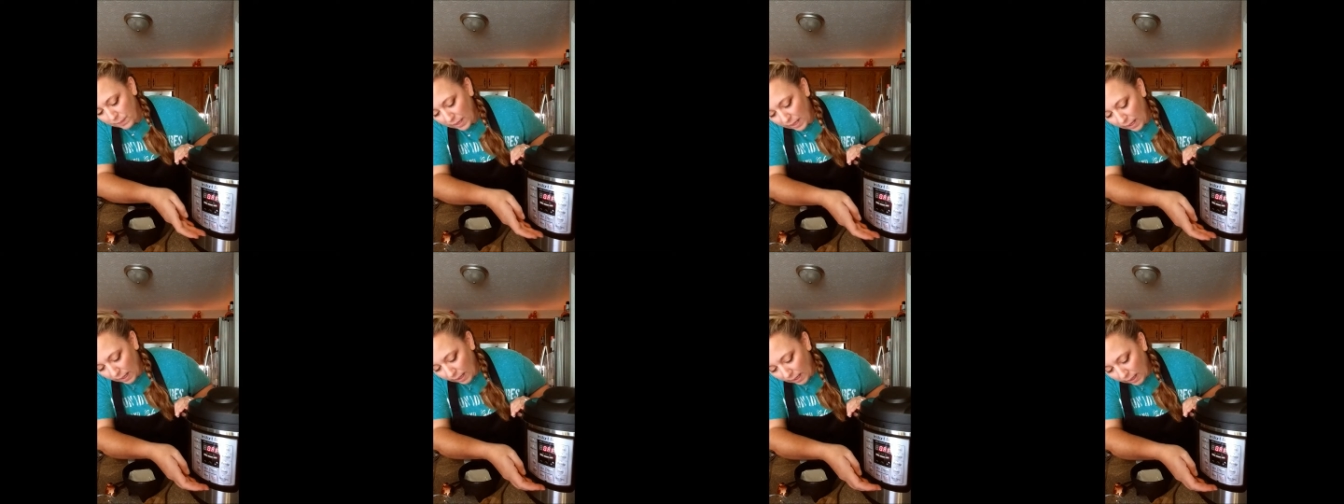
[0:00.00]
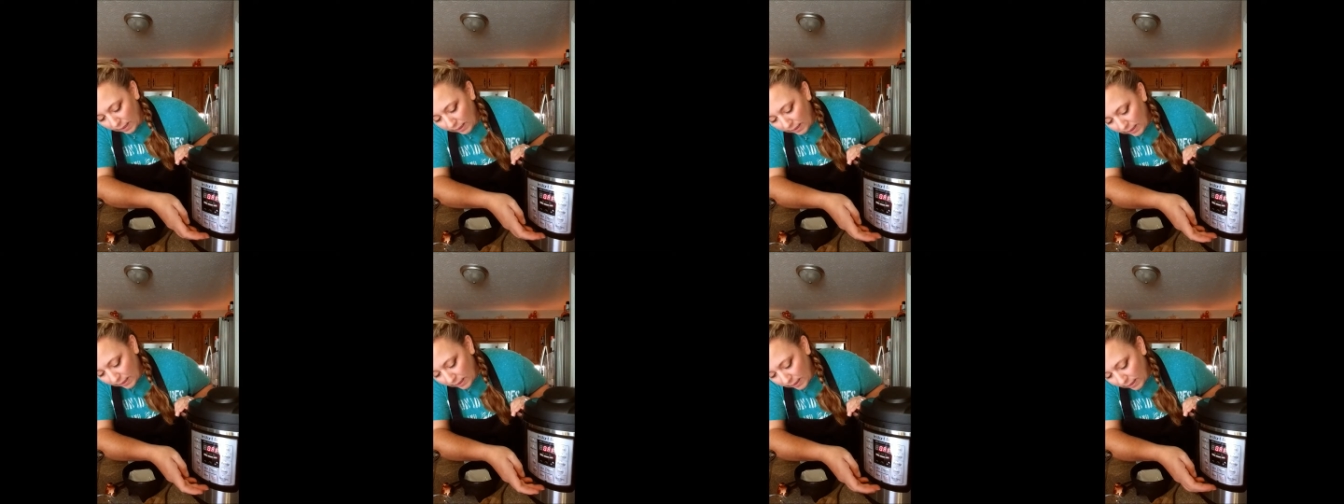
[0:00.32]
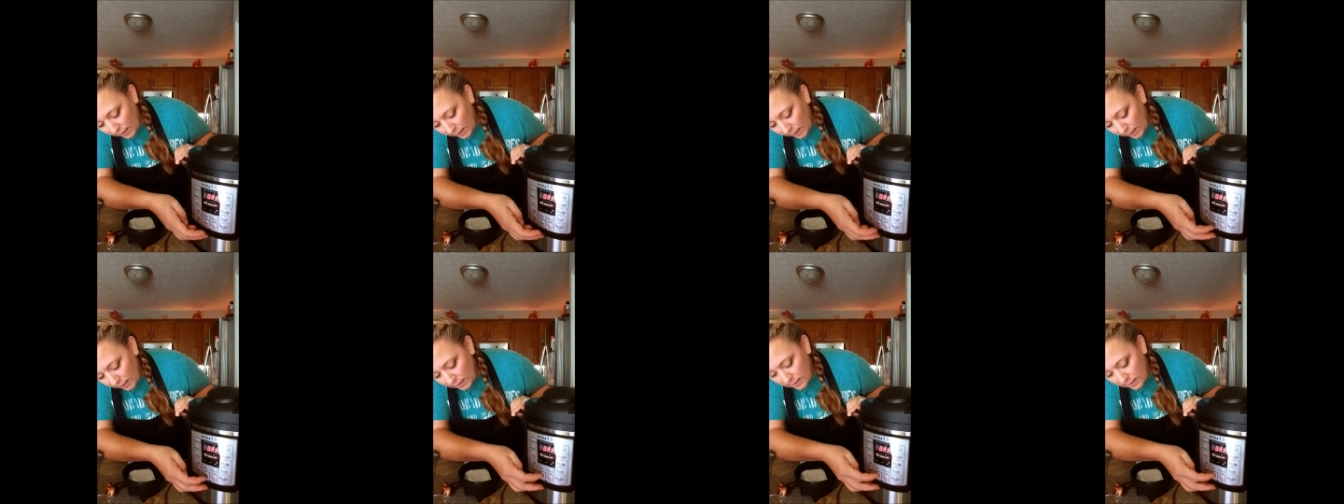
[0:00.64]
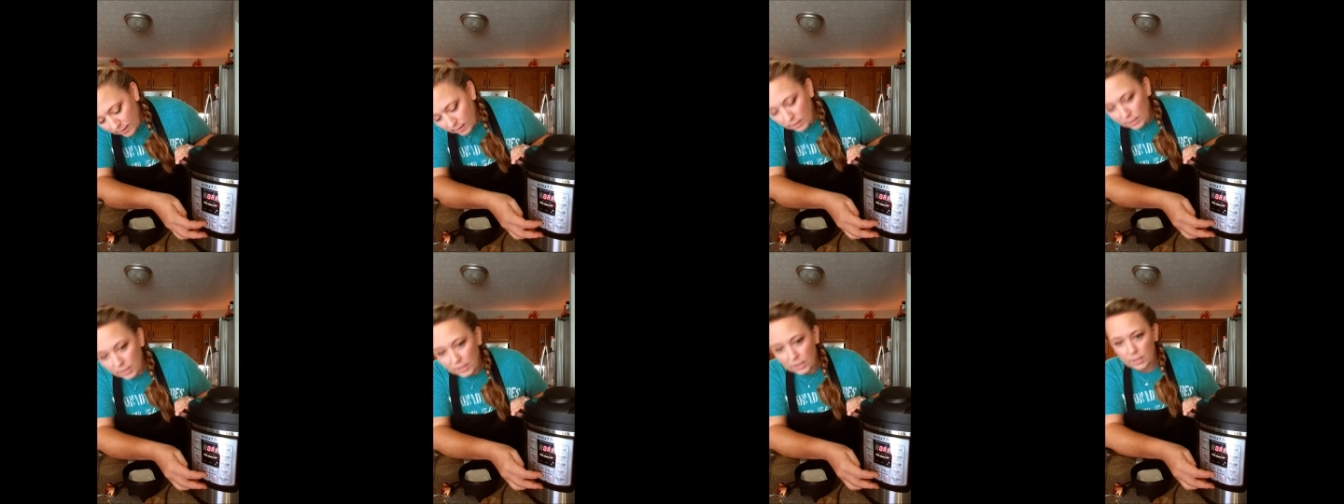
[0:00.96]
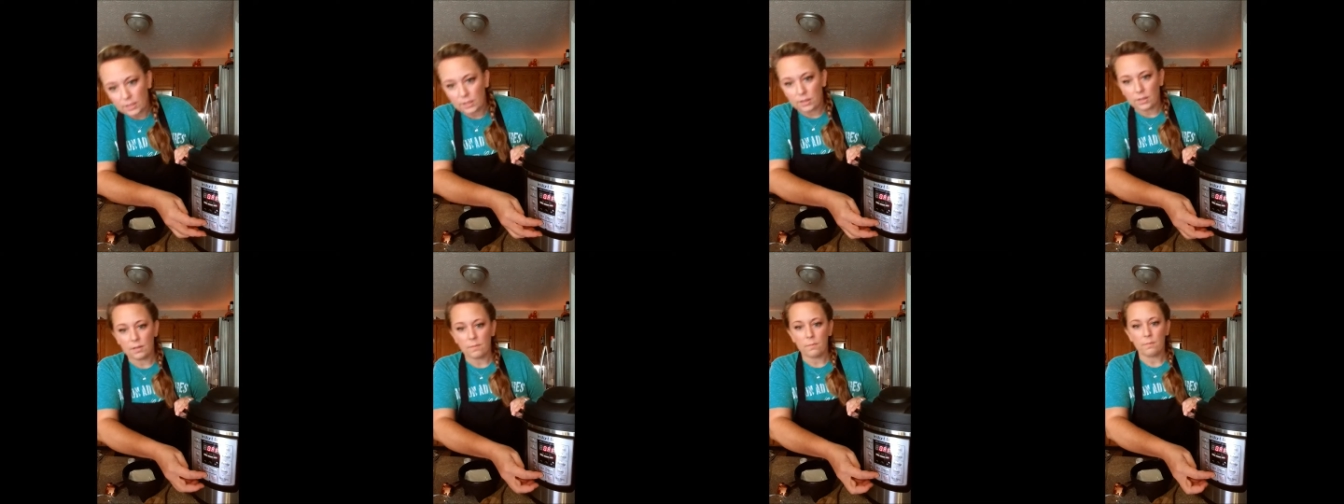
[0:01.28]
and hit
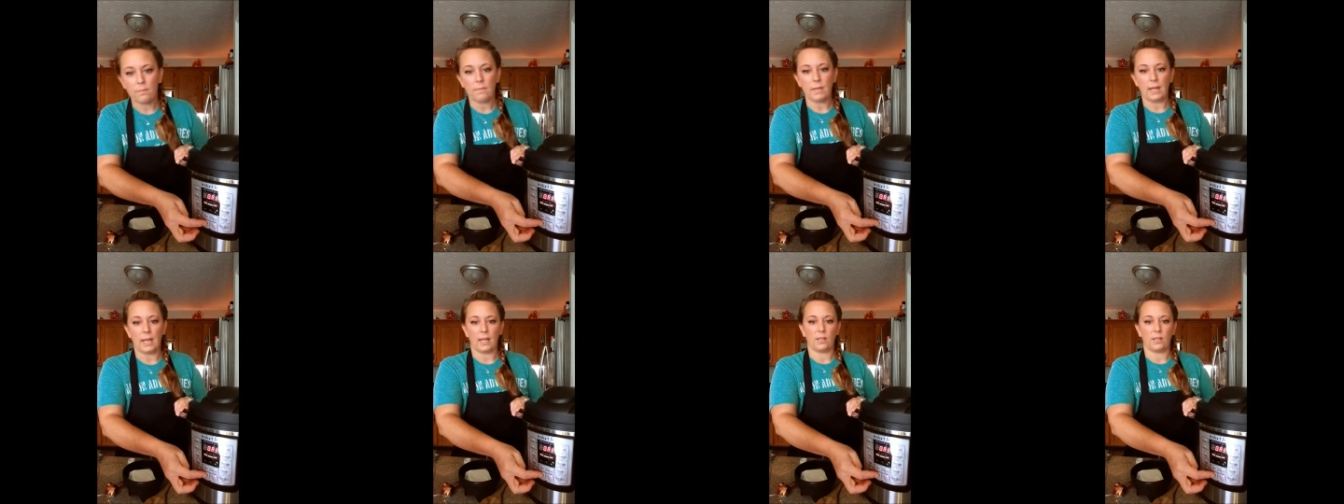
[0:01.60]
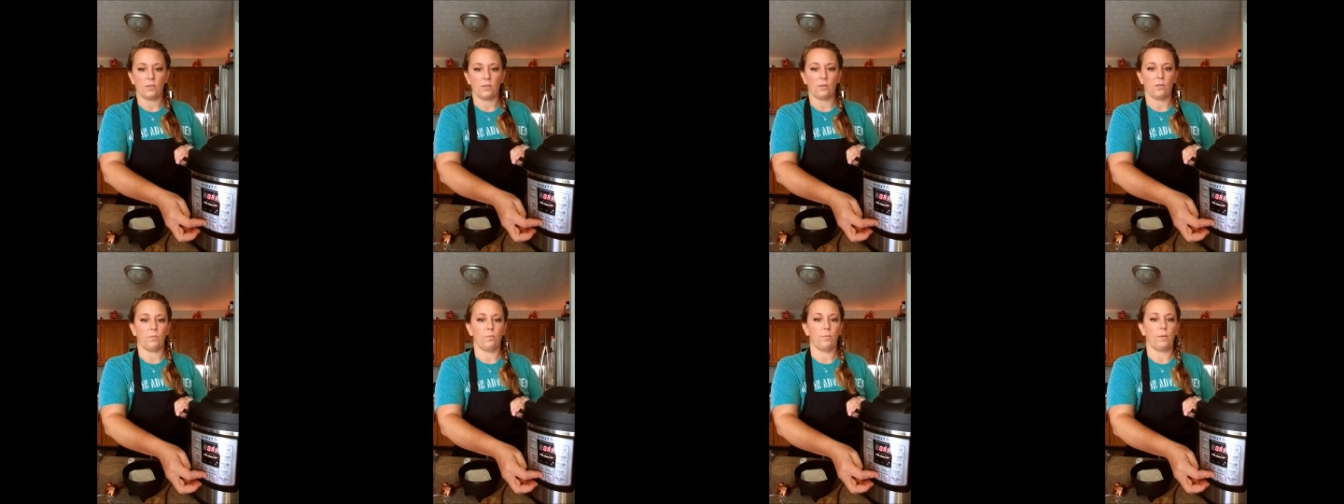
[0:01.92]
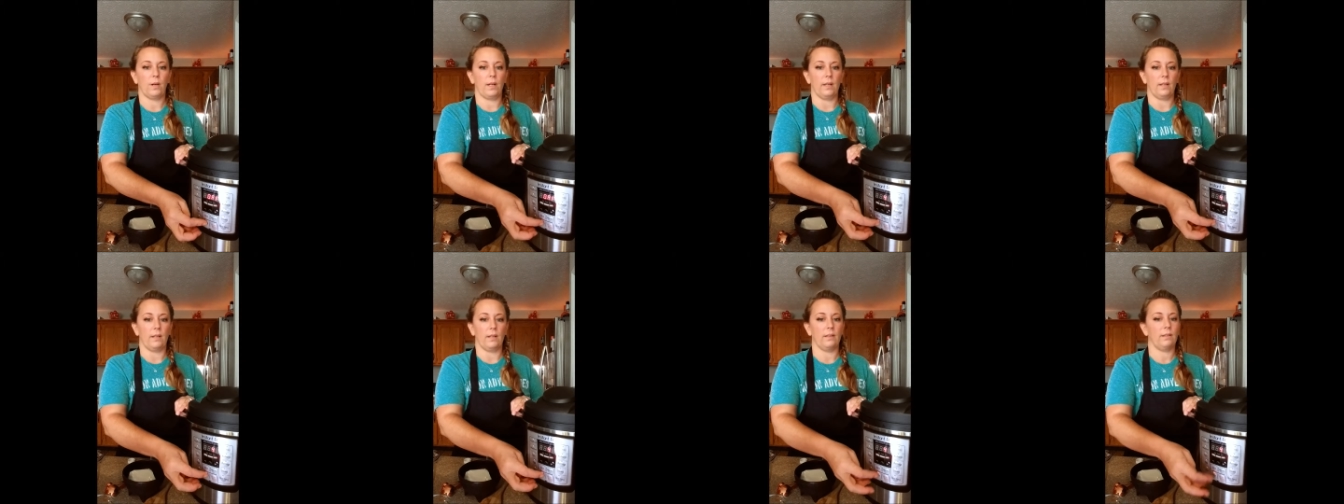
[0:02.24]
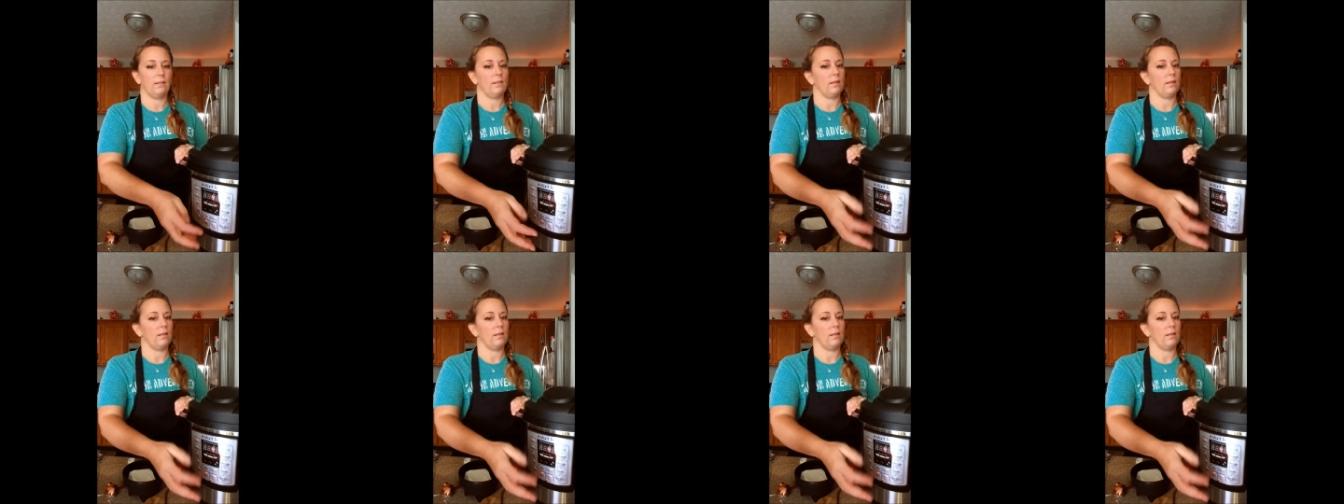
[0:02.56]
the manual button.